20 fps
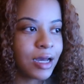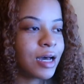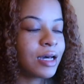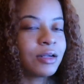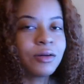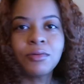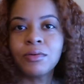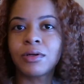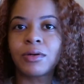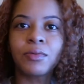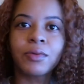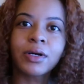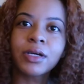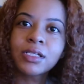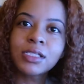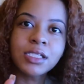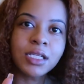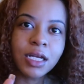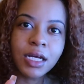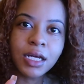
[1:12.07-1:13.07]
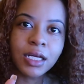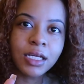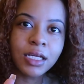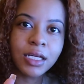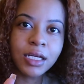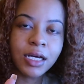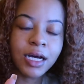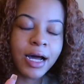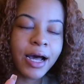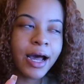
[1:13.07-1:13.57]
I don't want to work today.
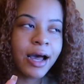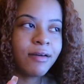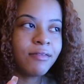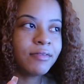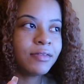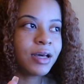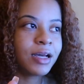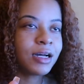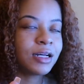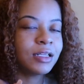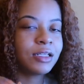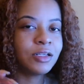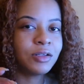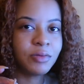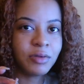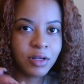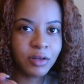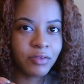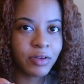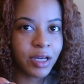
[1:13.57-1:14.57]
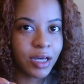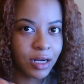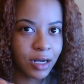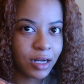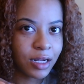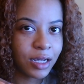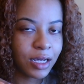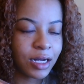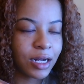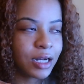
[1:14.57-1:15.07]
I have like a little bit of a
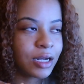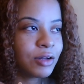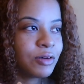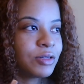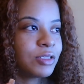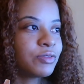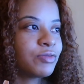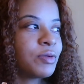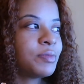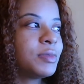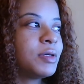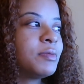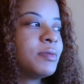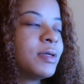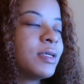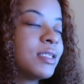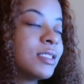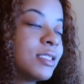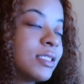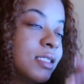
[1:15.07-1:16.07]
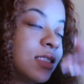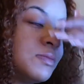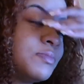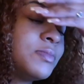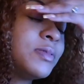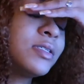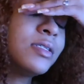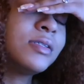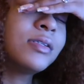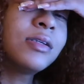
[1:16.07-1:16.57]
headache, and I know it's from me being
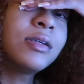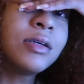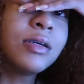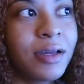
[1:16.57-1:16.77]
sleepy.